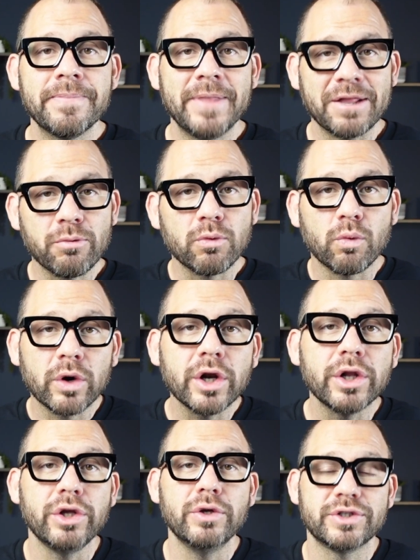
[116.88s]
That's what we're going
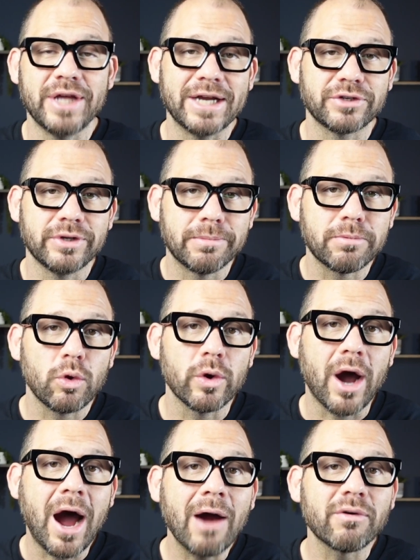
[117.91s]
to use to actually deploy
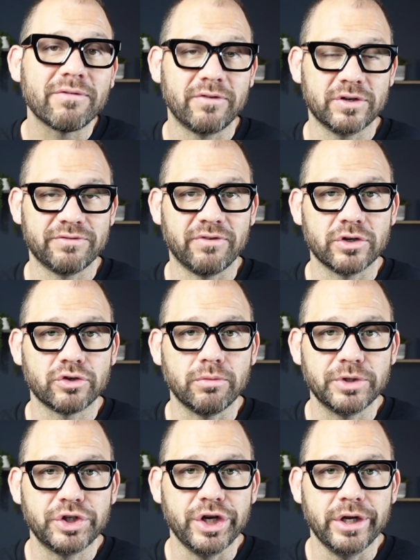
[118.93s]
our first virtual
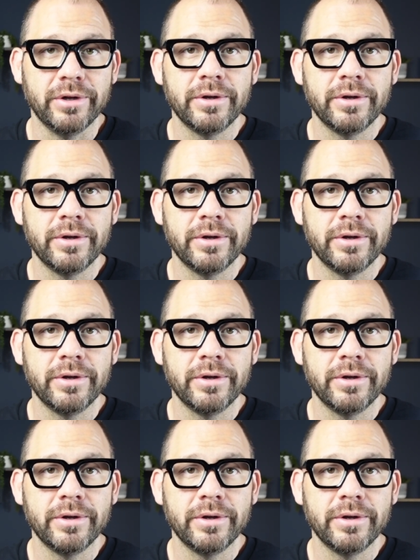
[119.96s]
machine.